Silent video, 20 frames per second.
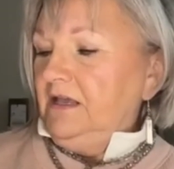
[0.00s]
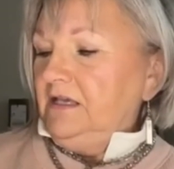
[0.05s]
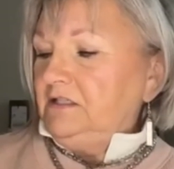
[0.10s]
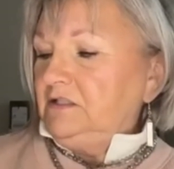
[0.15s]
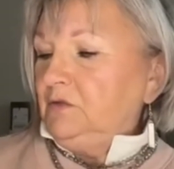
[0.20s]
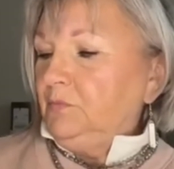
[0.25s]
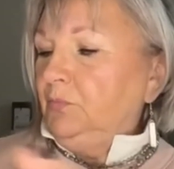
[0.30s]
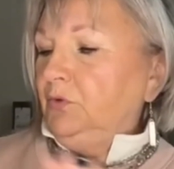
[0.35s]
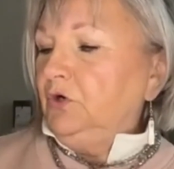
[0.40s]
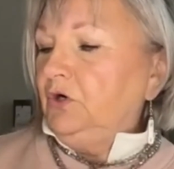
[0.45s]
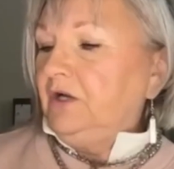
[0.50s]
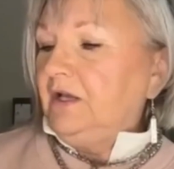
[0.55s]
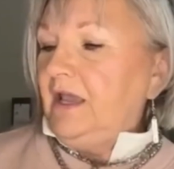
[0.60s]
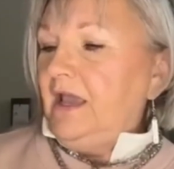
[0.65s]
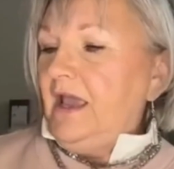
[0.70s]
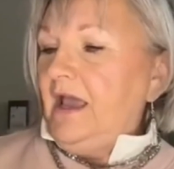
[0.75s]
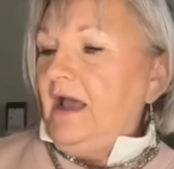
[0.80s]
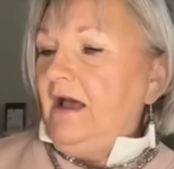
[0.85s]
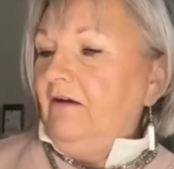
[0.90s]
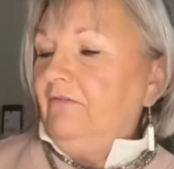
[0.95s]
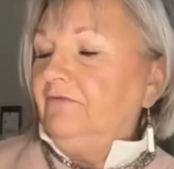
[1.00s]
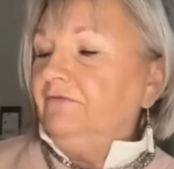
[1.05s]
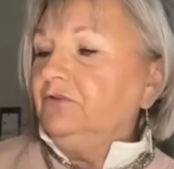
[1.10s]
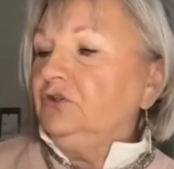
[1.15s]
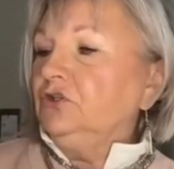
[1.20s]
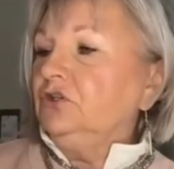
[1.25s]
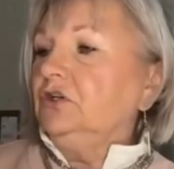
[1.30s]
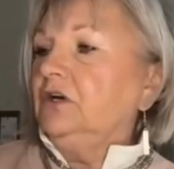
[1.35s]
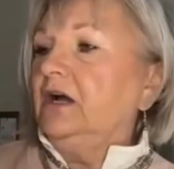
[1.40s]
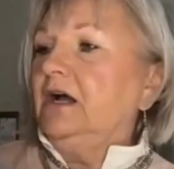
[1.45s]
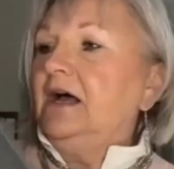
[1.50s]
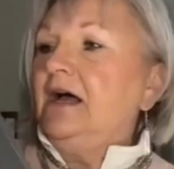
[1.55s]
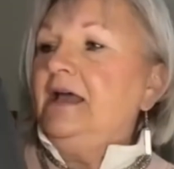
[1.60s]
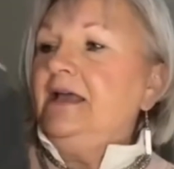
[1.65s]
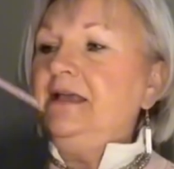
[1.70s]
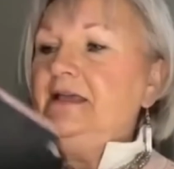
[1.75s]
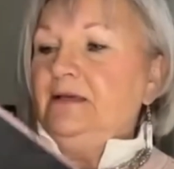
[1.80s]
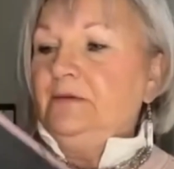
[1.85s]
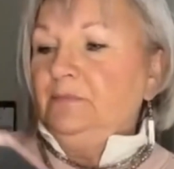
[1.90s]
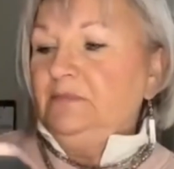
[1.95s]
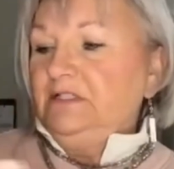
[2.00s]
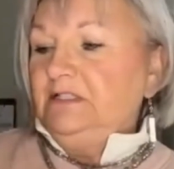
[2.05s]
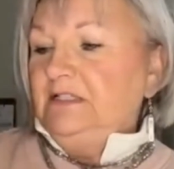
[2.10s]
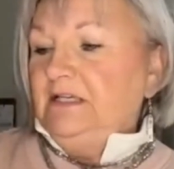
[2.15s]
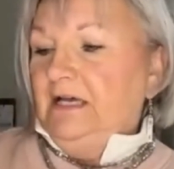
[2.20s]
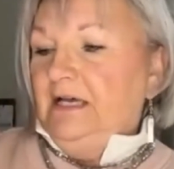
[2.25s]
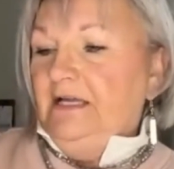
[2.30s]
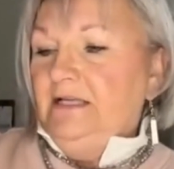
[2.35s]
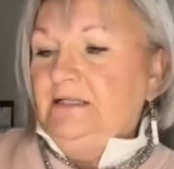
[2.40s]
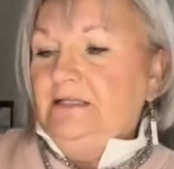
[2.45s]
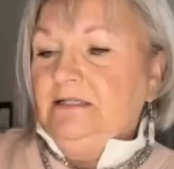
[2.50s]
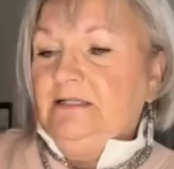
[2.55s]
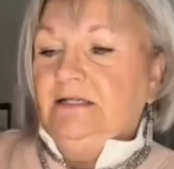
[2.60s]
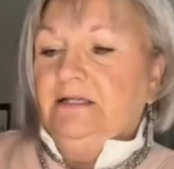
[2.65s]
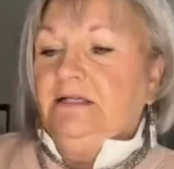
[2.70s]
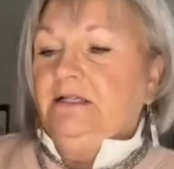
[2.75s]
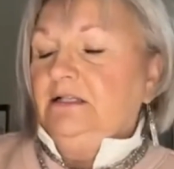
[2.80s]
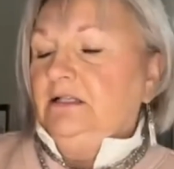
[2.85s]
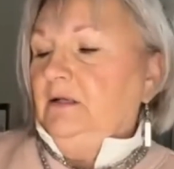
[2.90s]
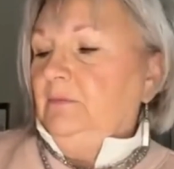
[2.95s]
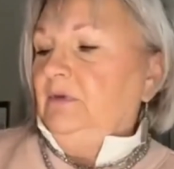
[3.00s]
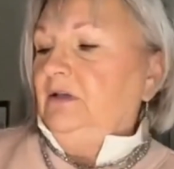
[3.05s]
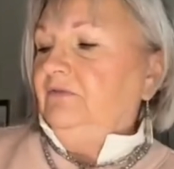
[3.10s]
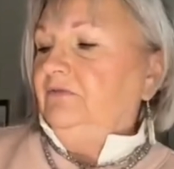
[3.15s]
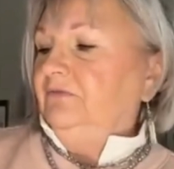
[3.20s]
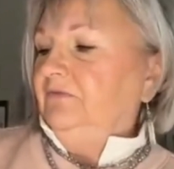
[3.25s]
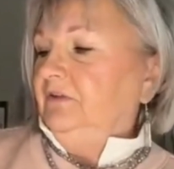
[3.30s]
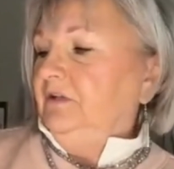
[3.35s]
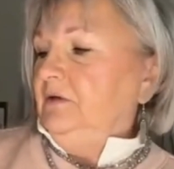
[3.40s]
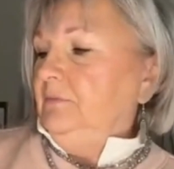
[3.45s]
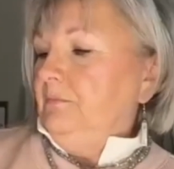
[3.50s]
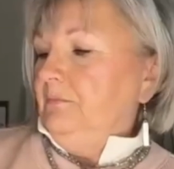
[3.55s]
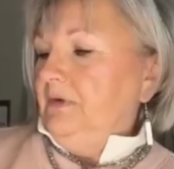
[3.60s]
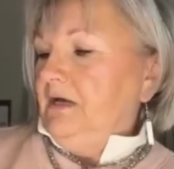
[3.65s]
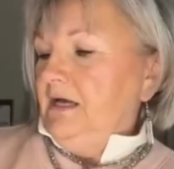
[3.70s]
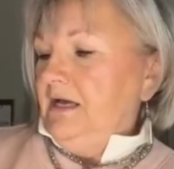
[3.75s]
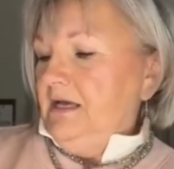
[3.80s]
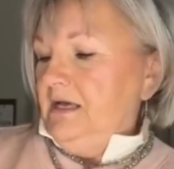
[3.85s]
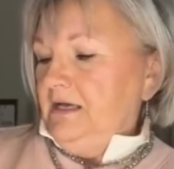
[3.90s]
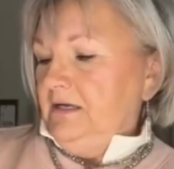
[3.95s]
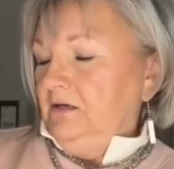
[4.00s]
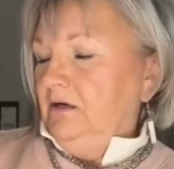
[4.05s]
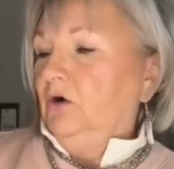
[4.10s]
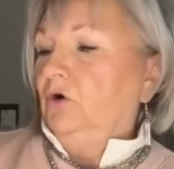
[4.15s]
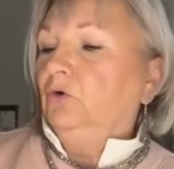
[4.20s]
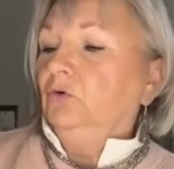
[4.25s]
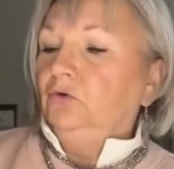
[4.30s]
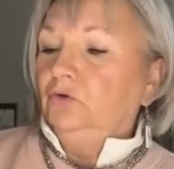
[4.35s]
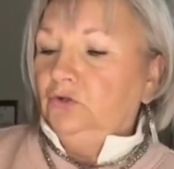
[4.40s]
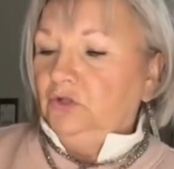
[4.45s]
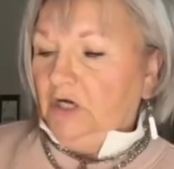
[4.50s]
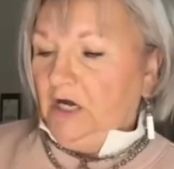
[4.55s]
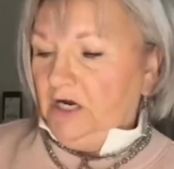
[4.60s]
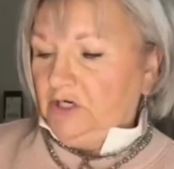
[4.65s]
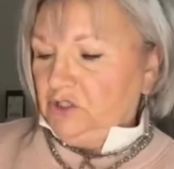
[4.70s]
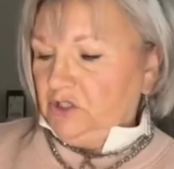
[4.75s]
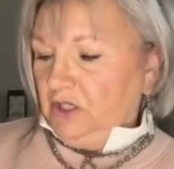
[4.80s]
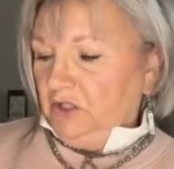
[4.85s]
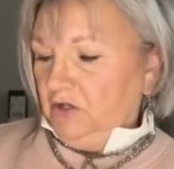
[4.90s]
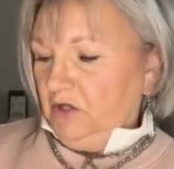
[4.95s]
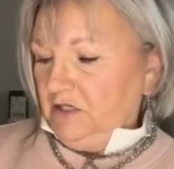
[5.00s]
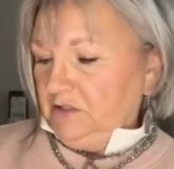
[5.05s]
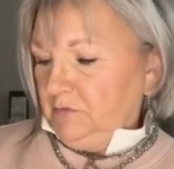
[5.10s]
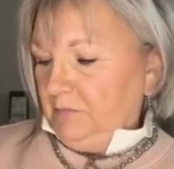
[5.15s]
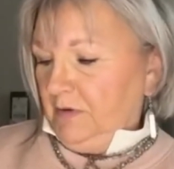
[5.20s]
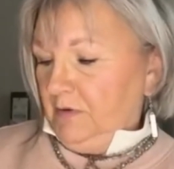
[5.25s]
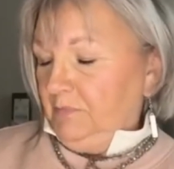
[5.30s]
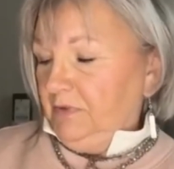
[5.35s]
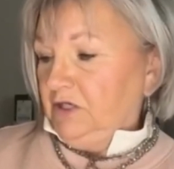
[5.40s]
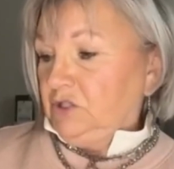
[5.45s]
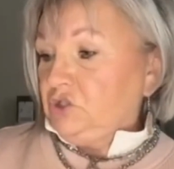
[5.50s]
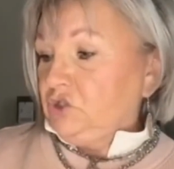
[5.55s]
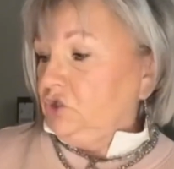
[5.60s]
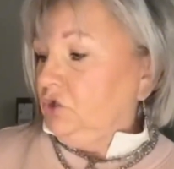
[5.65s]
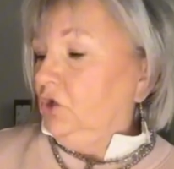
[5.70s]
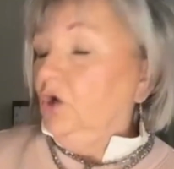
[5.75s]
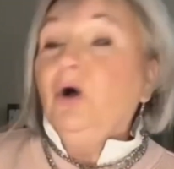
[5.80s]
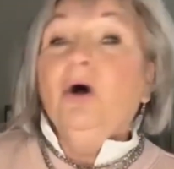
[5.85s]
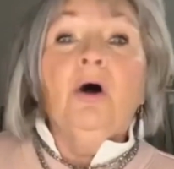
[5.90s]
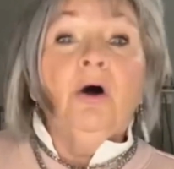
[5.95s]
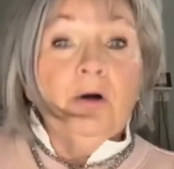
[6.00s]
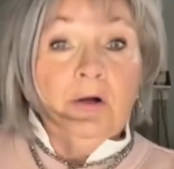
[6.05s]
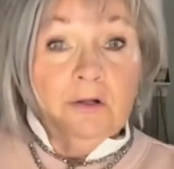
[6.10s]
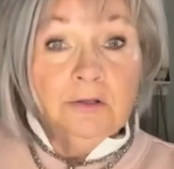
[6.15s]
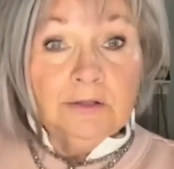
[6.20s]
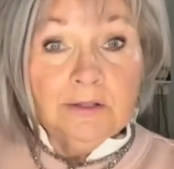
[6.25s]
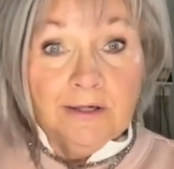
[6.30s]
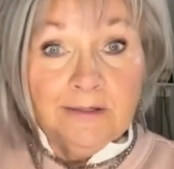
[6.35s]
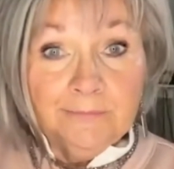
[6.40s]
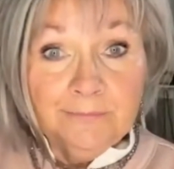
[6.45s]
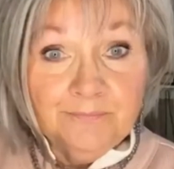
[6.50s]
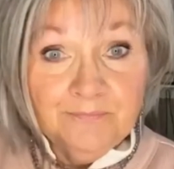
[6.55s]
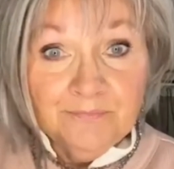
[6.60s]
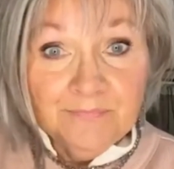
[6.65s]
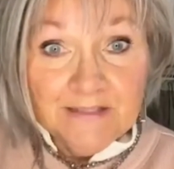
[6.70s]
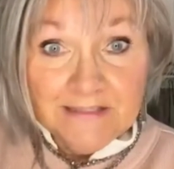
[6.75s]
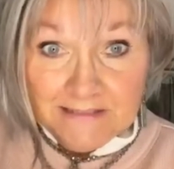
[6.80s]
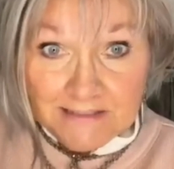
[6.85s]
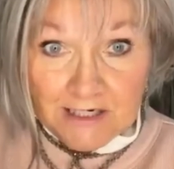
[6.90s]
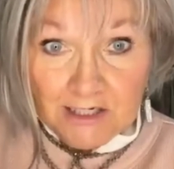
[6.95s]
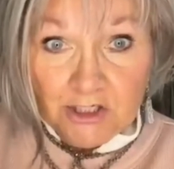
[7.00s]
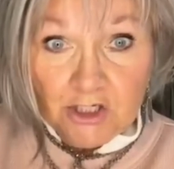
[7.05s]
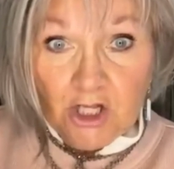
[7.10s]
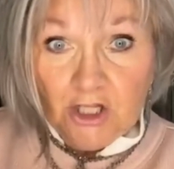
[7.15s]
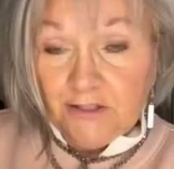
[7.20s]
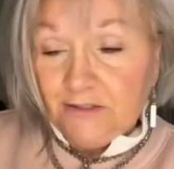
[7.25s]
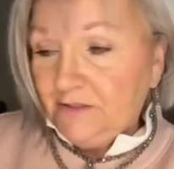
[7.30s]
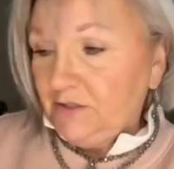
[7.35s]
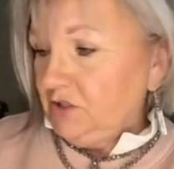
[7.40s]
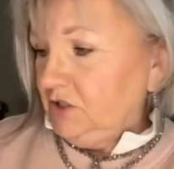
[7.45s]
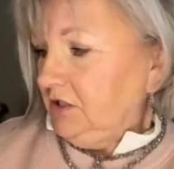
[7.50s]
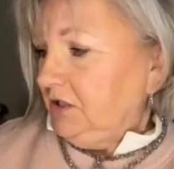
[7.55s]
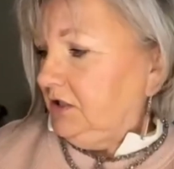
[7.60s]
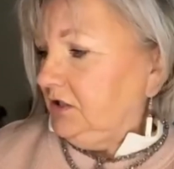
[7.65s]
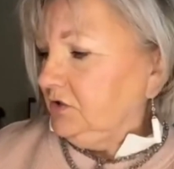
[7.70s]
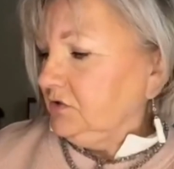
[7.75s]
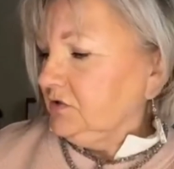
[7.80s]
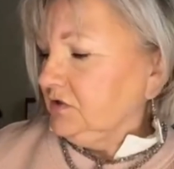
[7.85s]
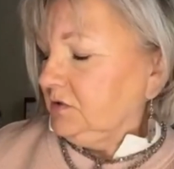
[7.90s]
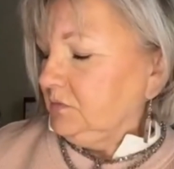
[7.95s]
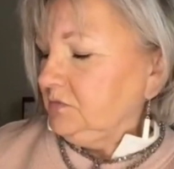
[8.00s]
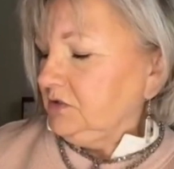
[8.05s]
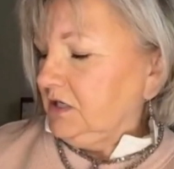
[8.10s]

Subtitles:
Facebook after I am done. Let me flip oh gosh, I lost my picture. Hold on. Technology here